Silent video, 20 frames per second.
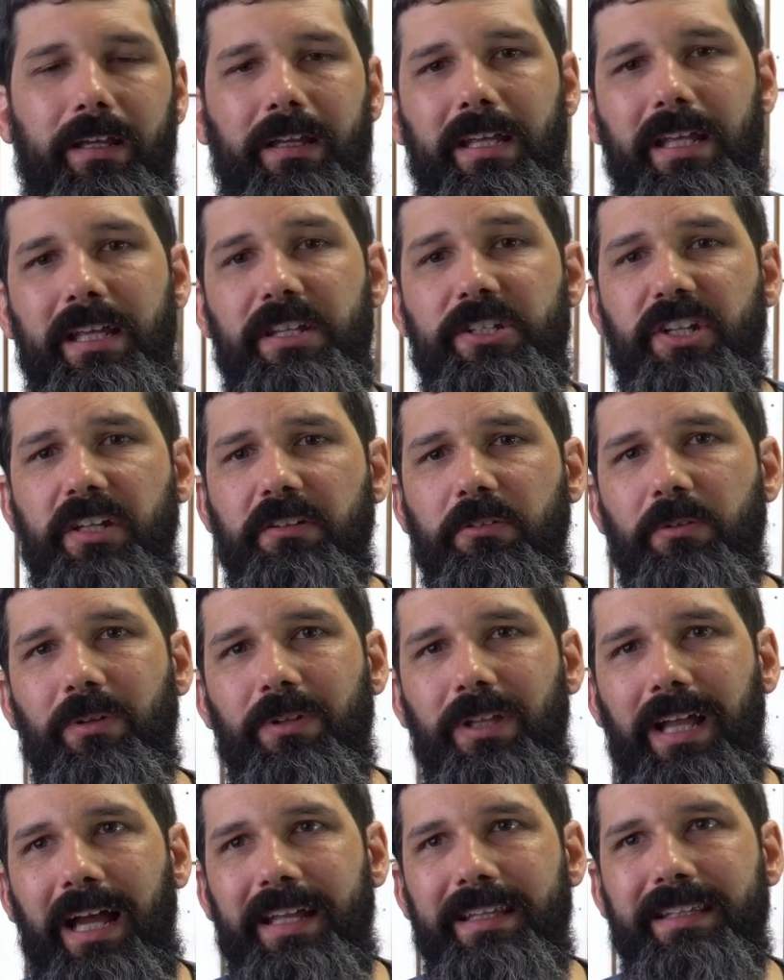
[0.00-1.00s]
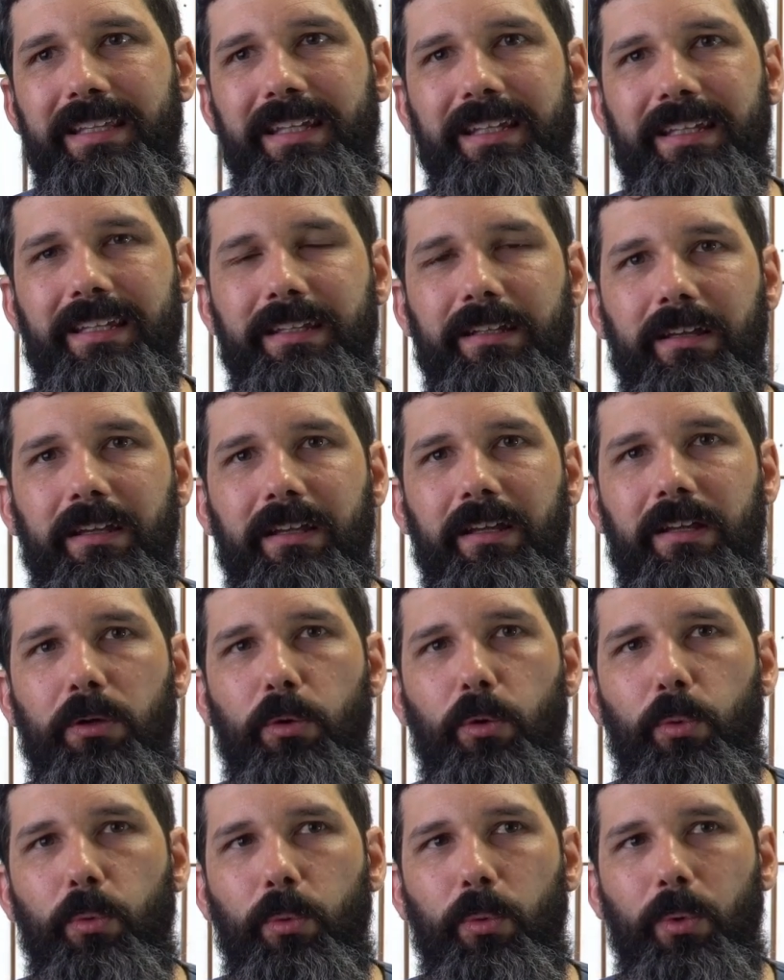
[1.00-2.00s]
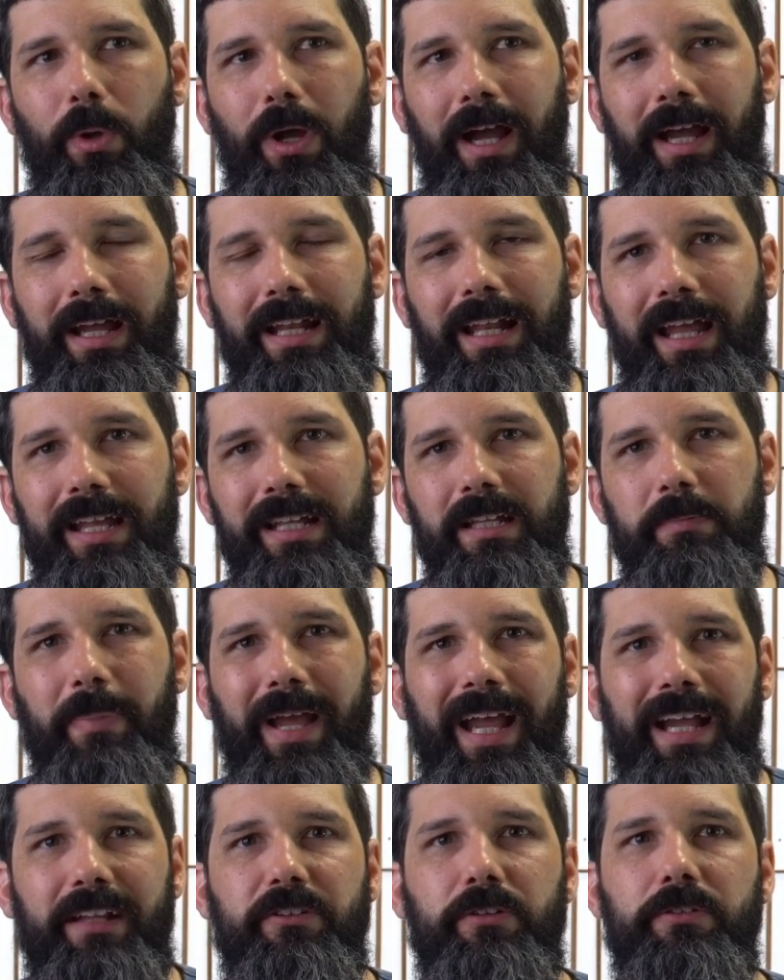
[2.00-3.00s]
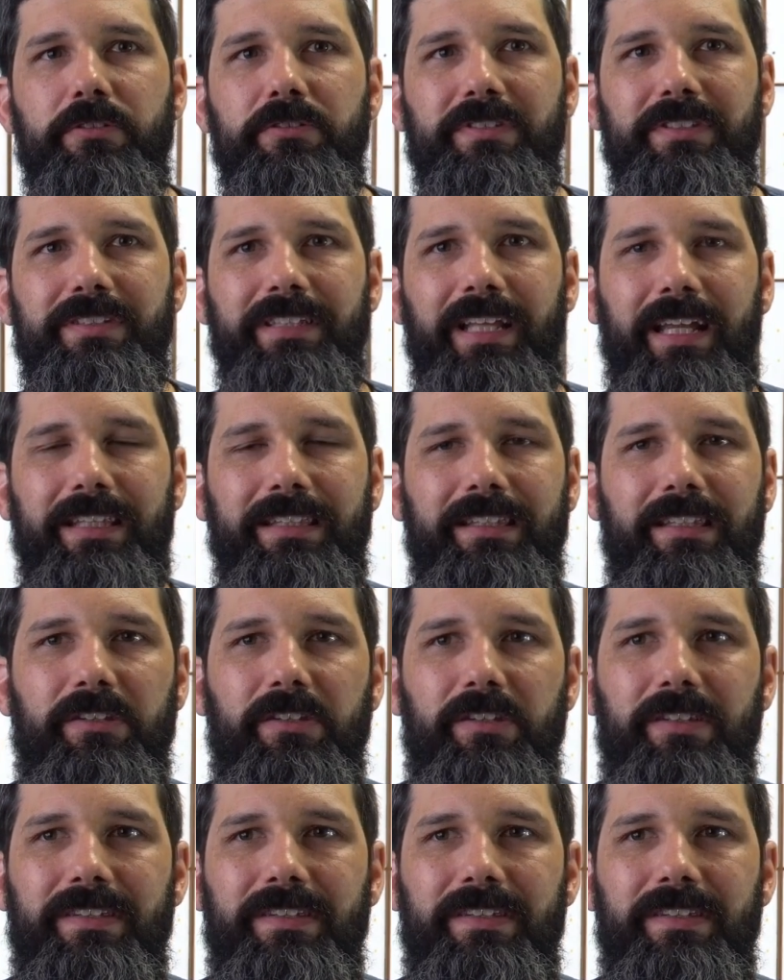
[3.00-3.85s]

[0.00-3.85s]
In general, I think I like patterns that